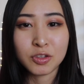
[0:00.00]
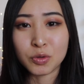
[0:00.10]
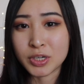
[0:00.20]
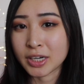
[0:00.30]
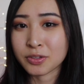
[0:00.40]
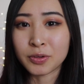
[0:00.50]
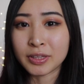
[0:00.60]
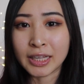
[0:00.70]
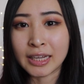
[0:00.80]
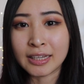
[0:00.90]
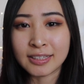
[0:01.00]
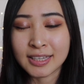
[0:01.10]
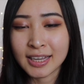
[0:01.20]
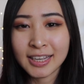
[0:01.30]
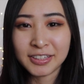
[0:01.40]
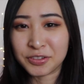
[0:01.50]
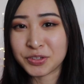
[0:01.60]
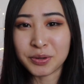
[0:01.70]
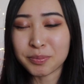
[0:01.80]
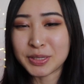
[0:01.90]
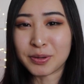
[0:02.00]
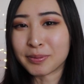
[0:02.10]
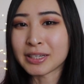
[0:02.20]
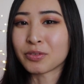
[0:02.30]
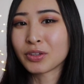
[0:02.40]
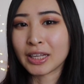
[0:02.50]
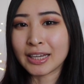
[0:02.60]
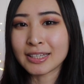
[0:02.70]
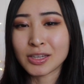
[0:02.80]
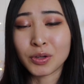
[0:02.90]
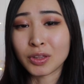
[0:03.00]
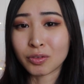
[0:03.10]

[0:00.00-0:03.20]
to check certain things. There's gonna be so many different things that you can